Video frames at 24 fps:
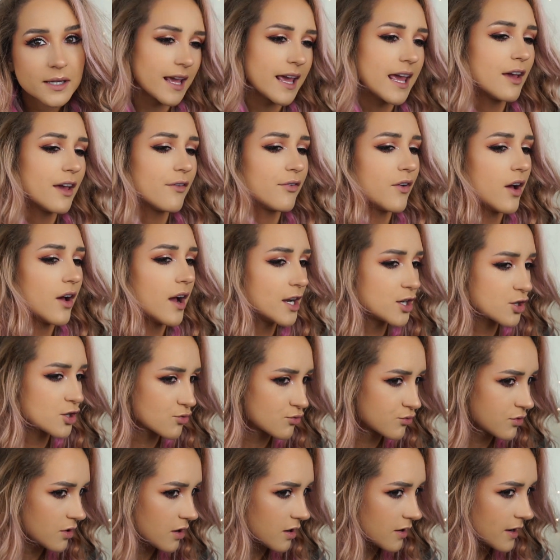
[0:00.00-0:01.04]
If I
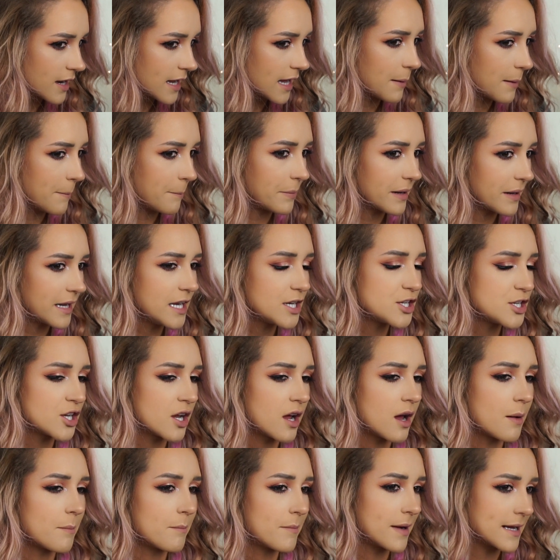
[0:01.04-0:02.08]
try and bleach it
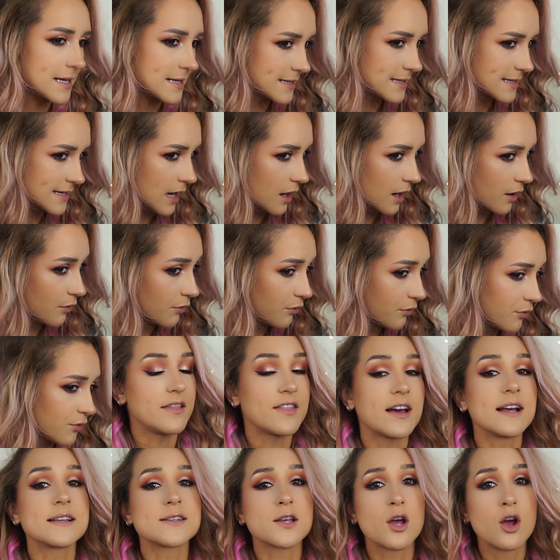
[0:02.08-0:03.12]
up myself,
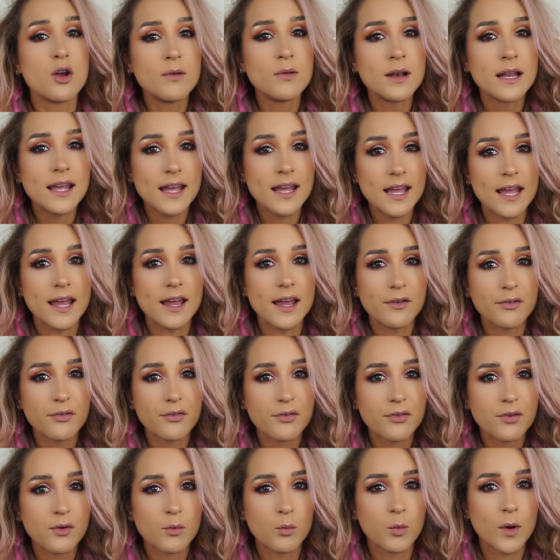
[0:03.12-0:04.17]
that's only
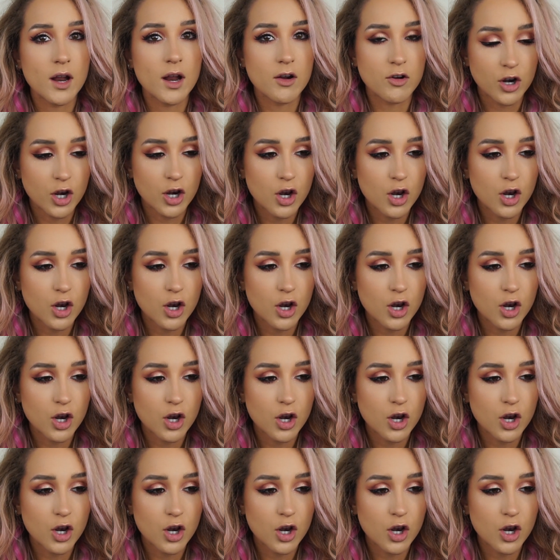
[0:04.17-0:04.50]
if we are on